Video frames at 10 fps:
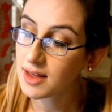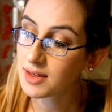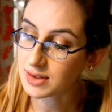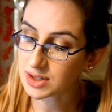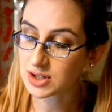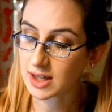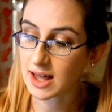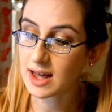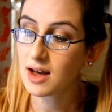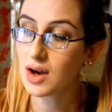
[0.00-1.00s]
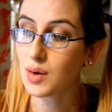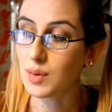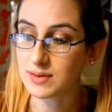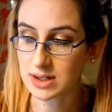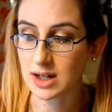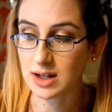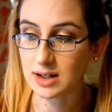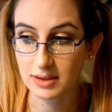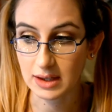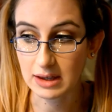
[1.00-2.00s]
this year we've done
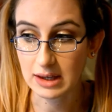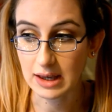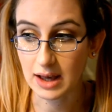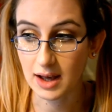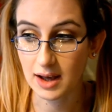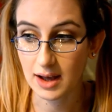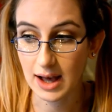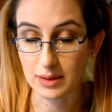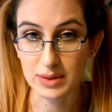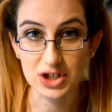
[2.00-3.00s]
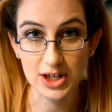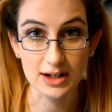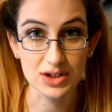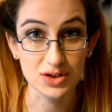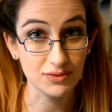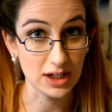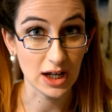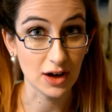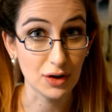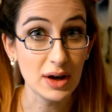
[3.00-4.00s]
the Halloween challenge
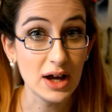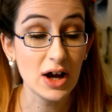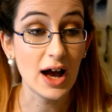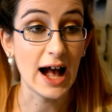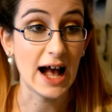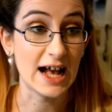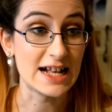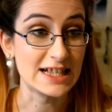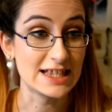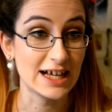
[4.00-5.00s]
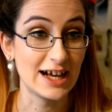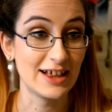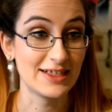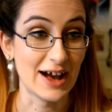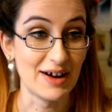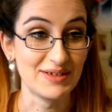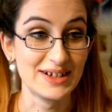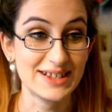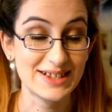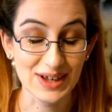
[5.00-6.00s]
video and that was
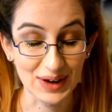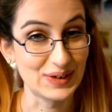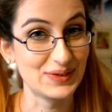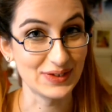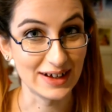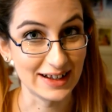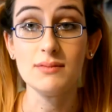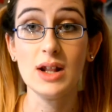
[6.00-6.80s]
so fun.